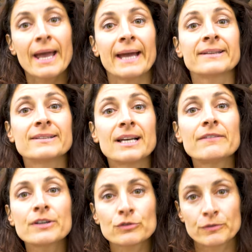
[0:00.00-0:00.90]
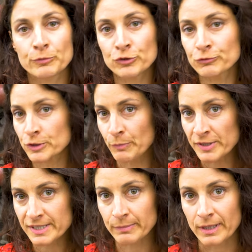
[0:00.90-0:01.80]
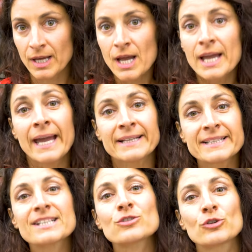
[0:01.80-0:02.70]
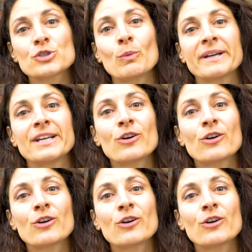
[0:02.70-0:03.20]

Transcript: and the delivery of the food was possible. And this is also why they